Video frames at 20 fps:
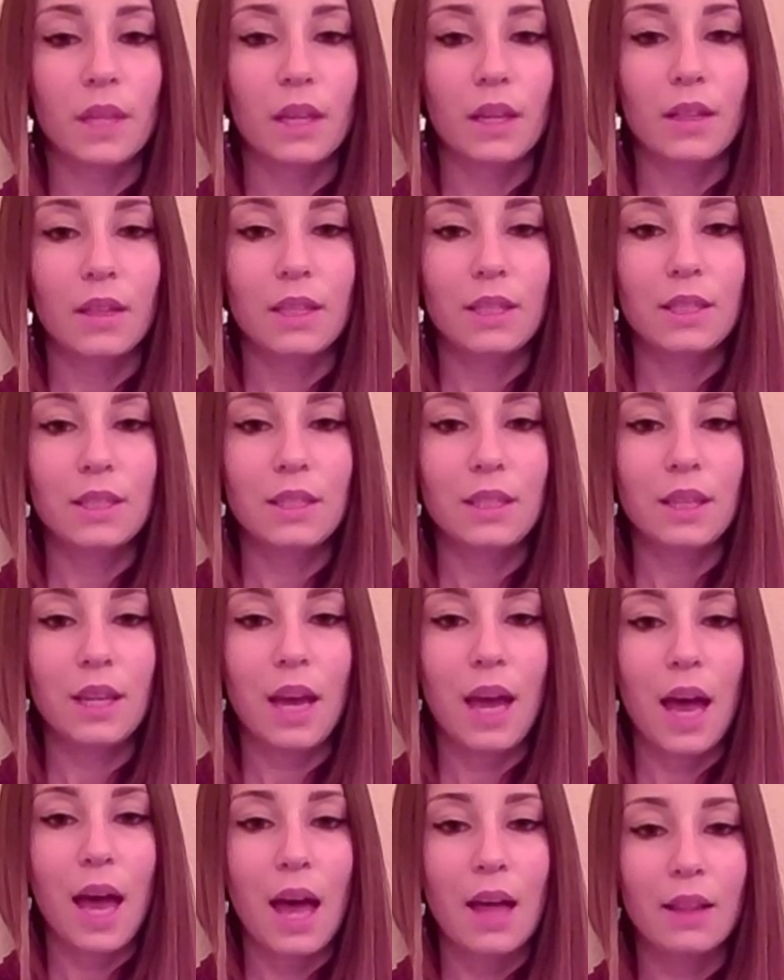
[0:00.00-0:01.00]
Listen
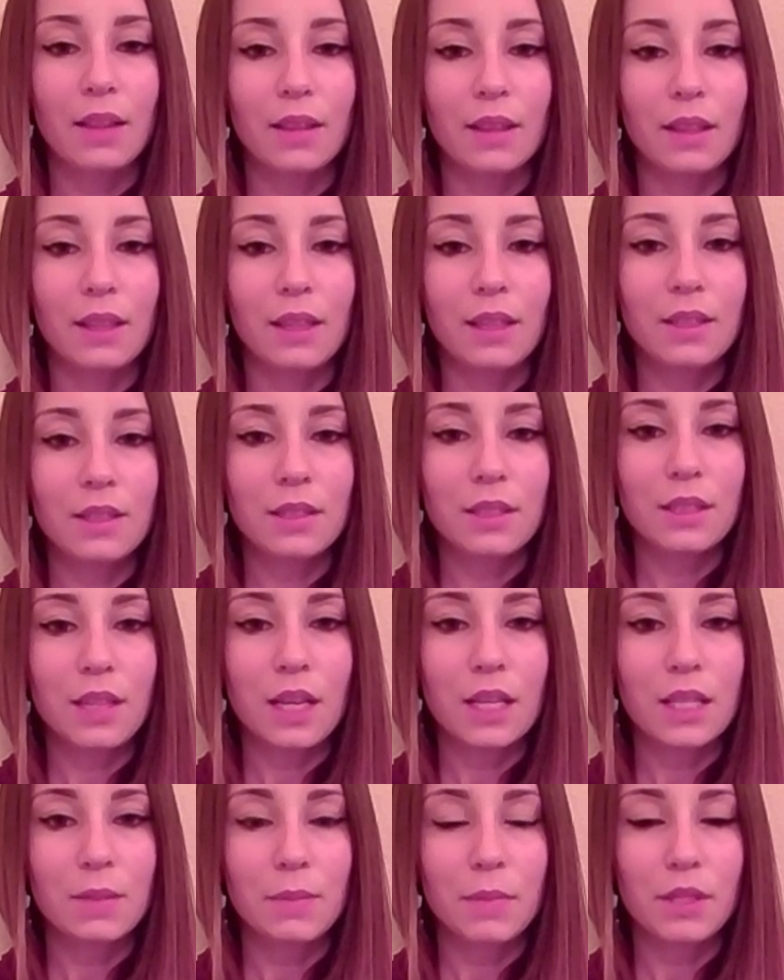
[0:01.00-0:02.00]
at least
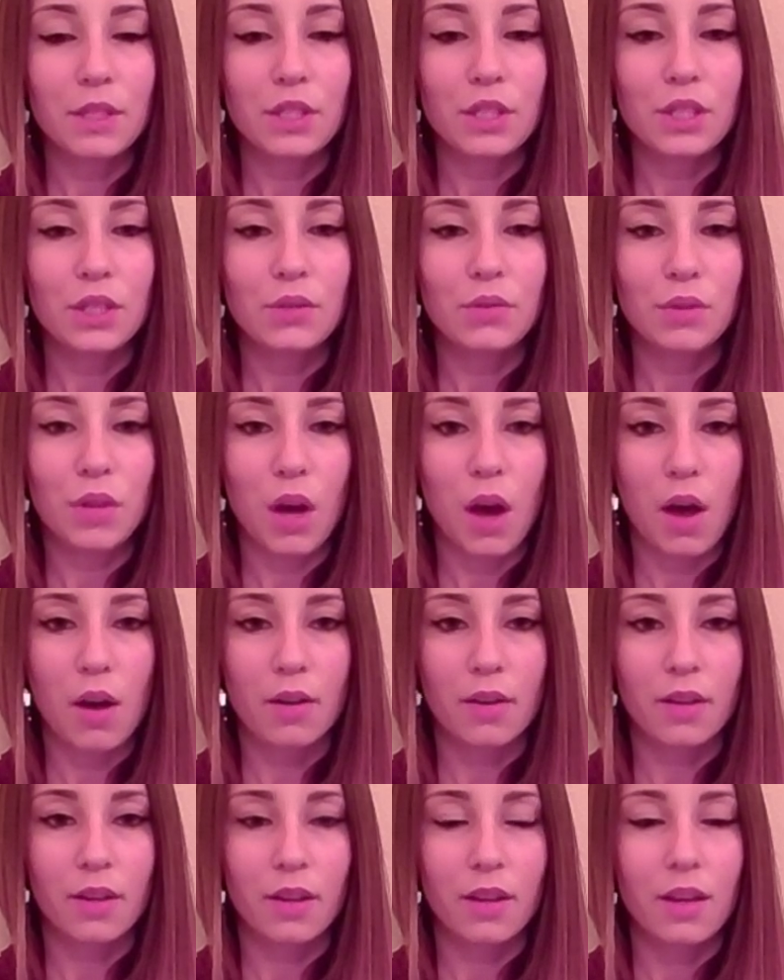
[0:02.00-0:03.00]
as much as you
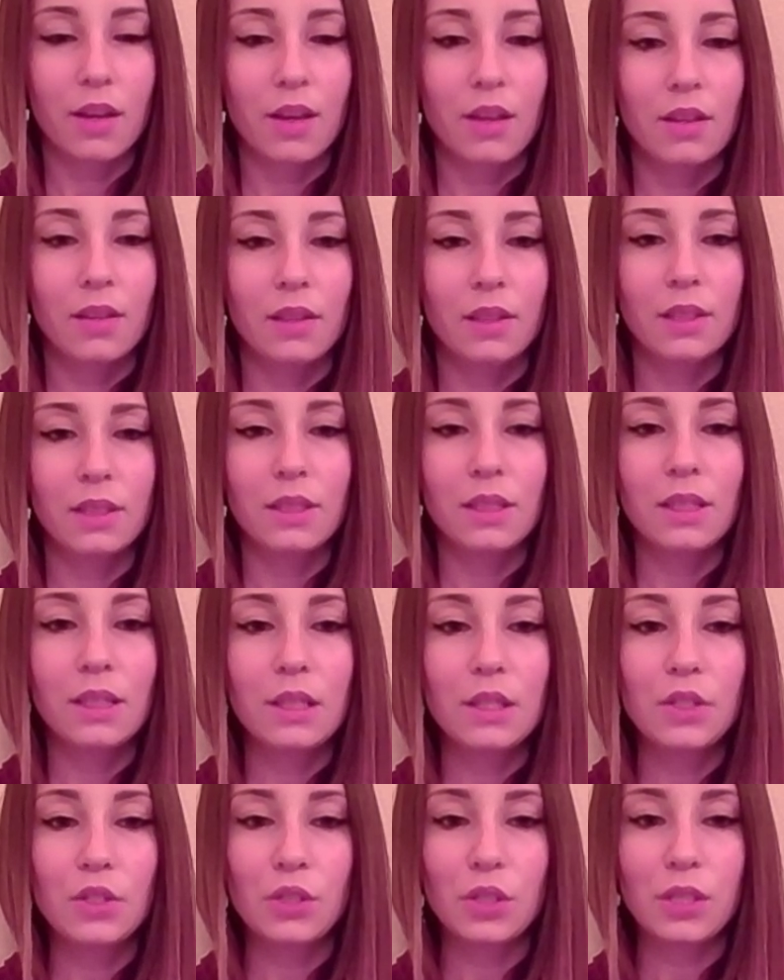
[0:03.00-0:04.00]
talk. Listening
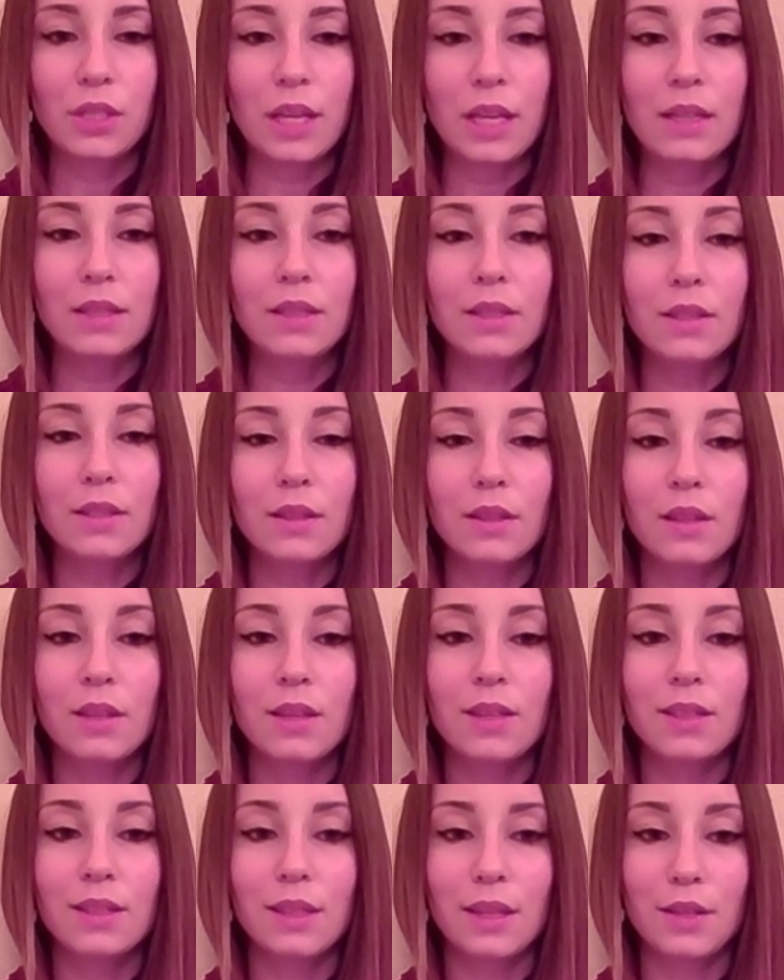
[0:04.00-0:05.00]
is just as
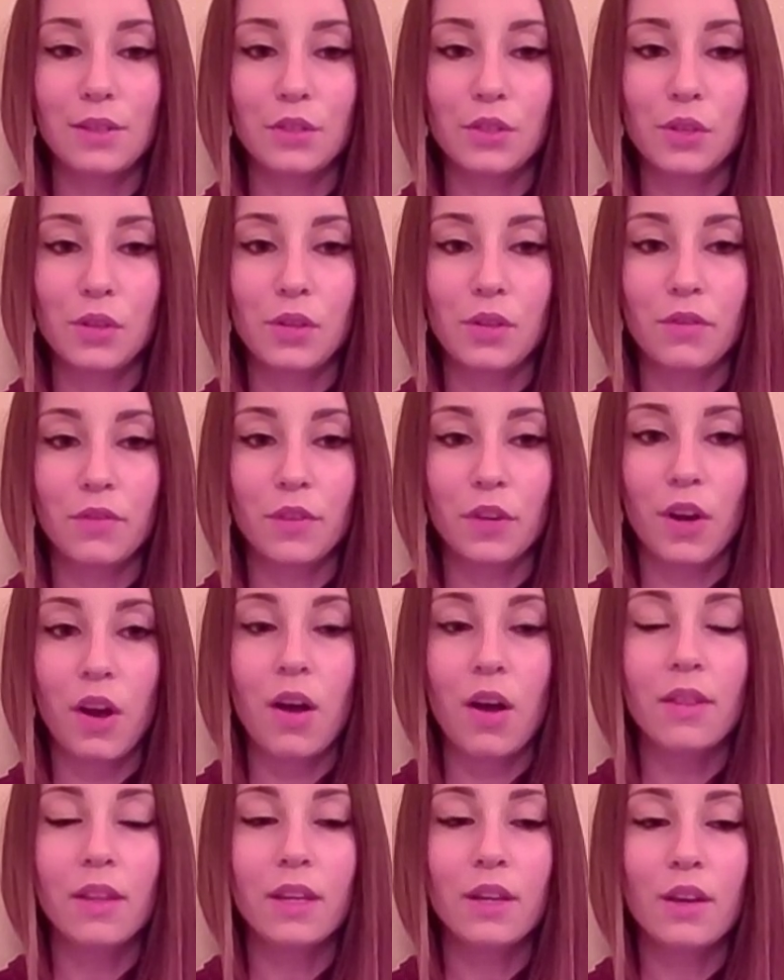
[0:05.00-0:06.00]
essential for
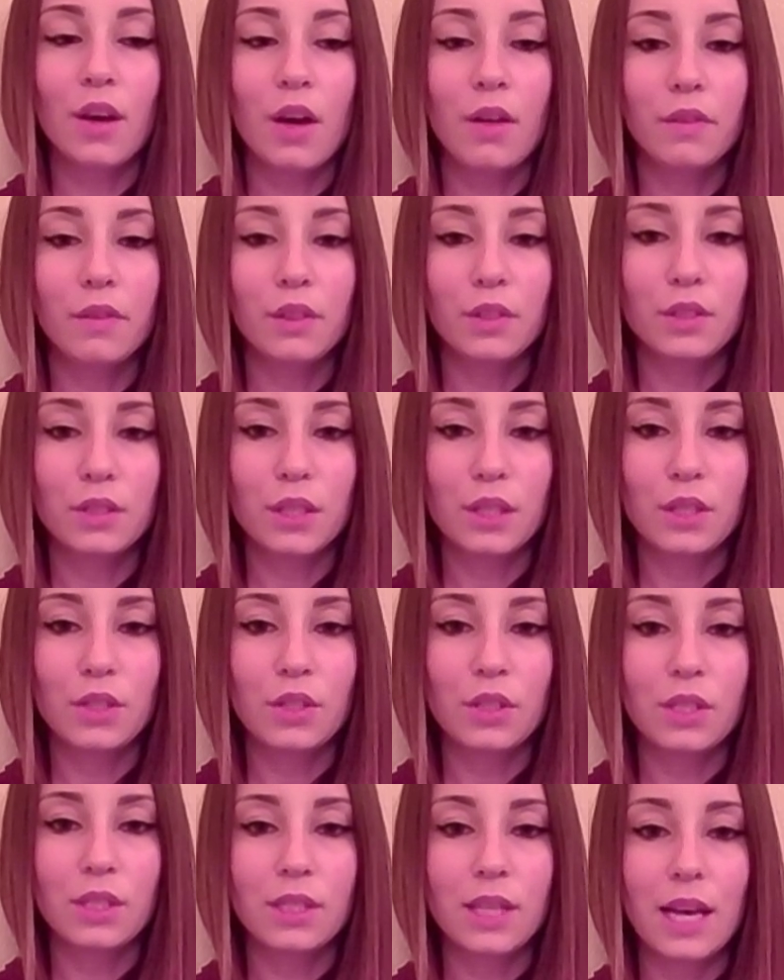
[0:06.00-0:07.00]
online
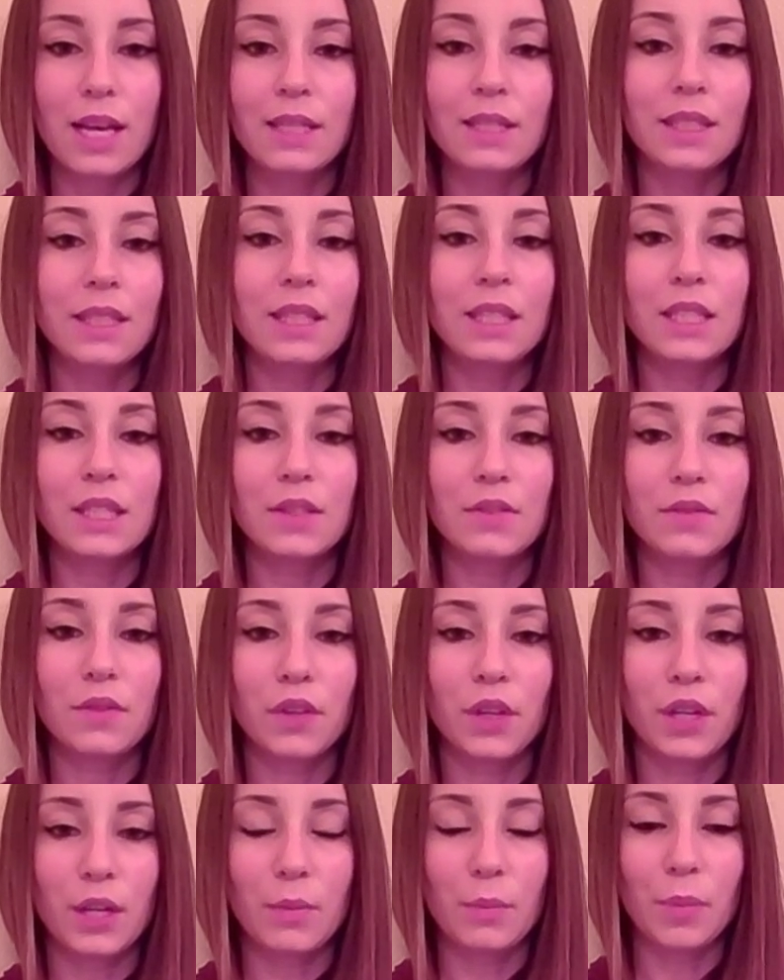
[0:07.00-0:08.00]
conversations as it is for
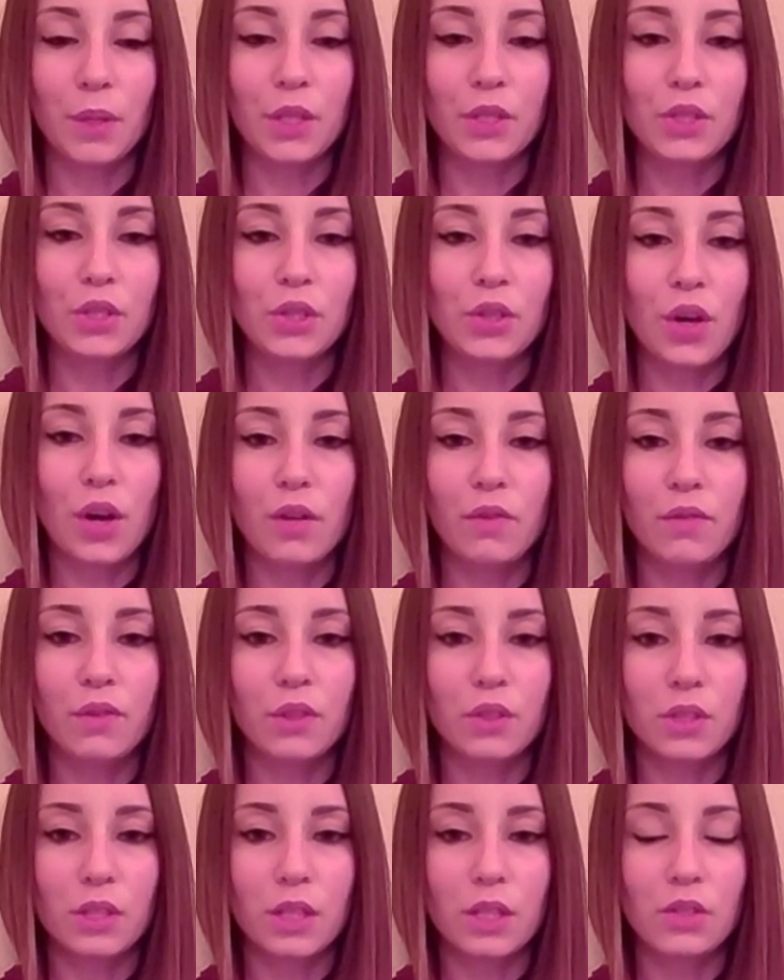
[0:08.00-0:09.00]
in-person
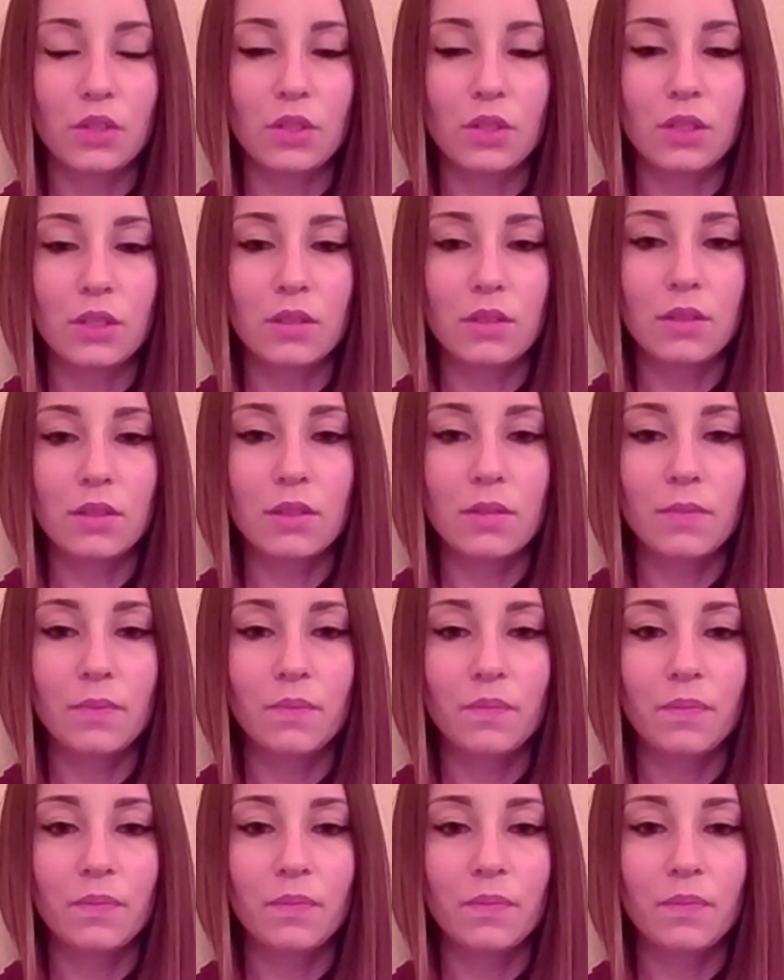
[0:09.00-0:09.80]
conversations.